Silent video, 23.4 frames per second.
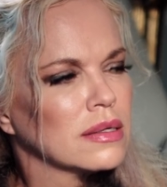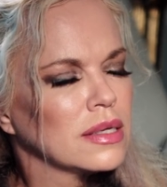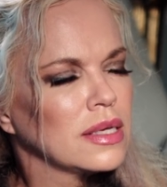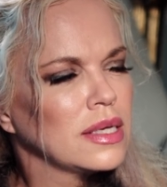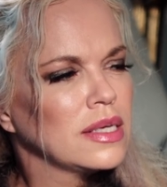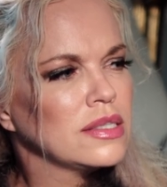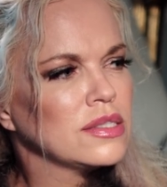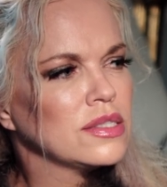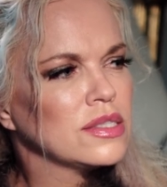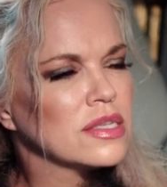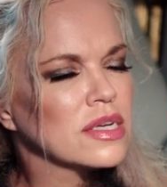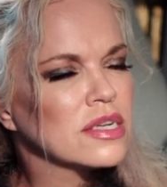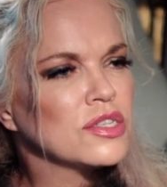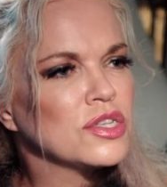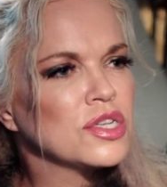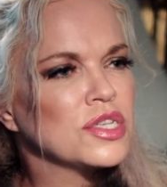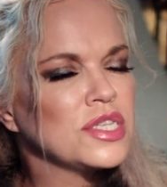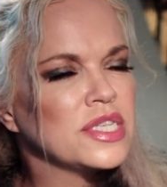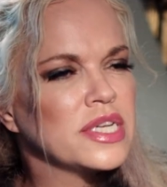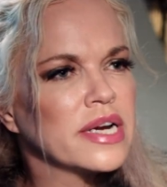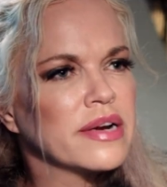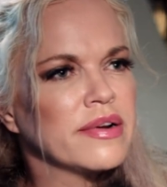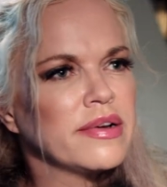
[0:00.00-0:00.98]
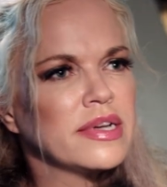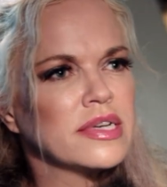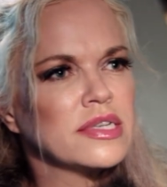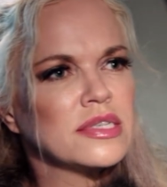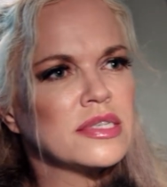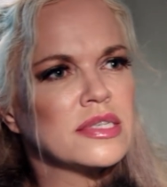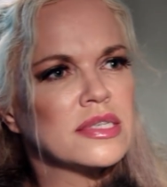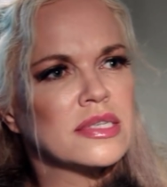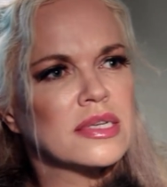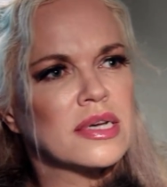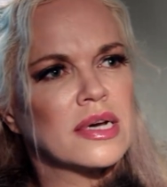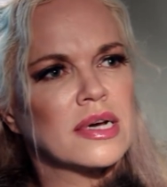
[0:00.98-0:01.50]
It's such a
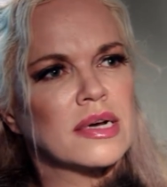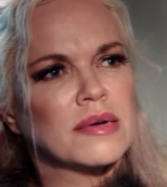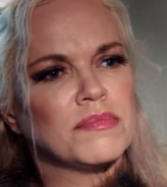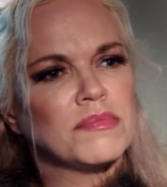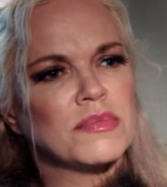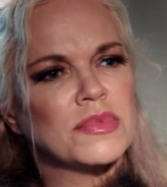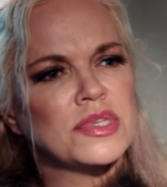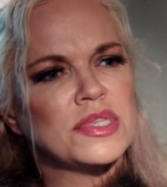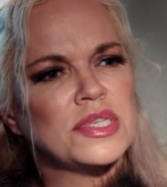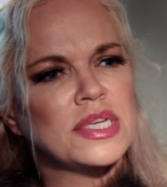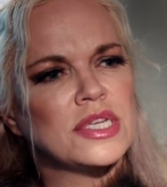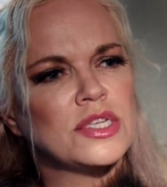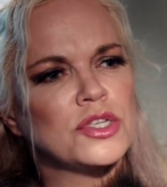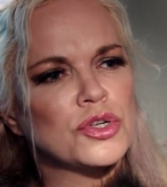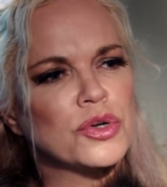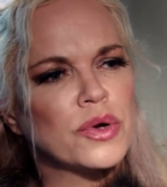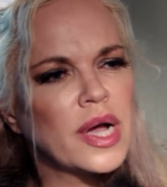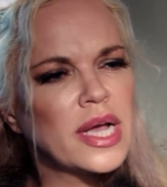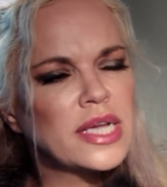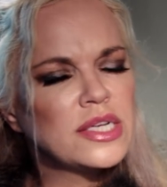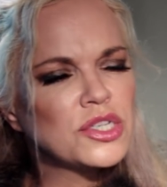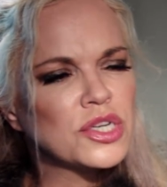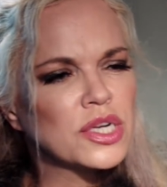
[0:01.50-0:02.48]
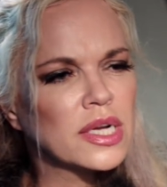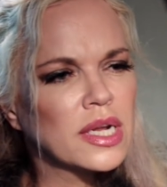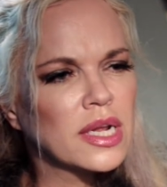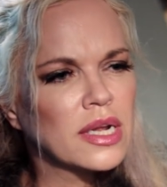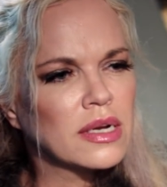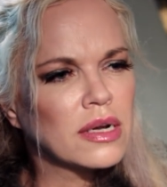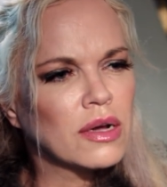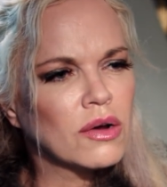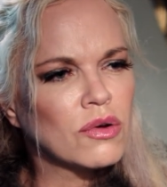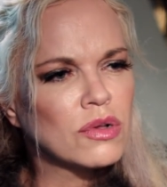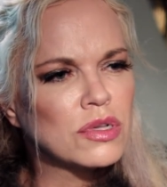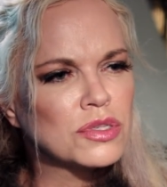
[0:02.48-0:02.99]
serious situation,
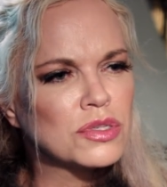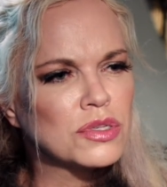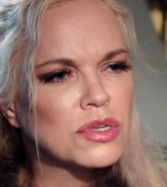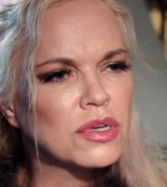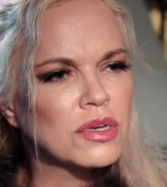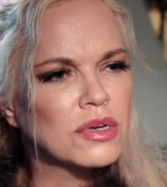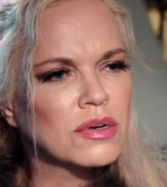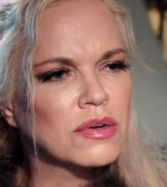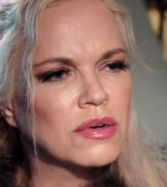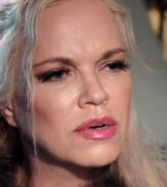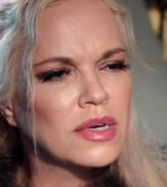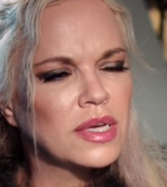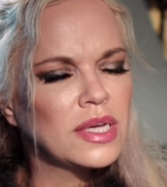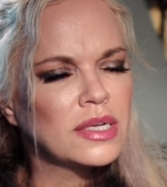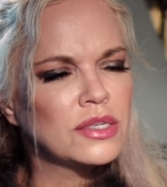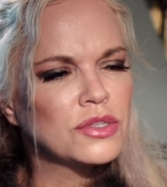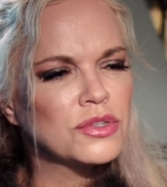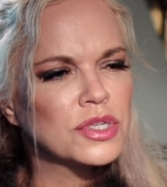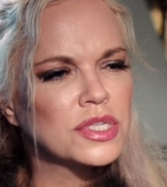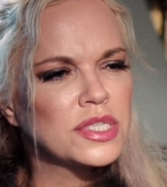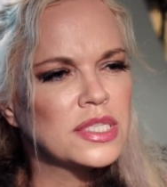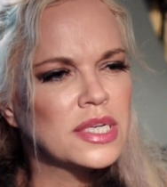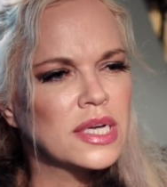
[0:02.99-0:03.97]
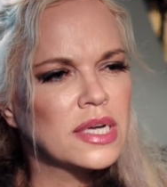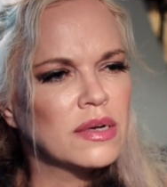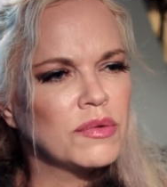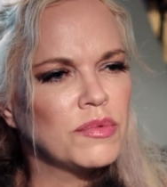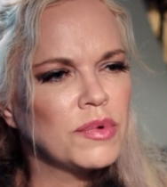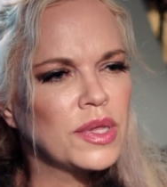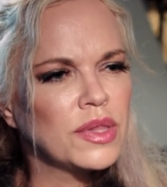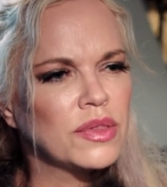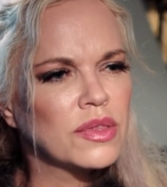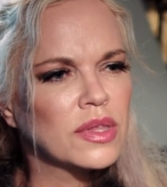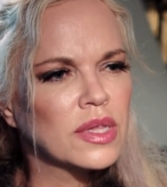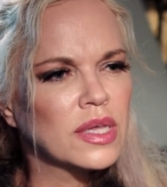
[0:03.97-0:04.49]
and also interesting
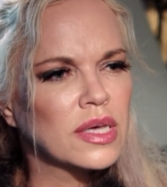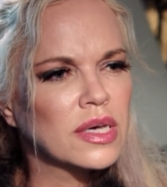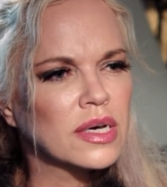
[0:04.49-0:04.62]
with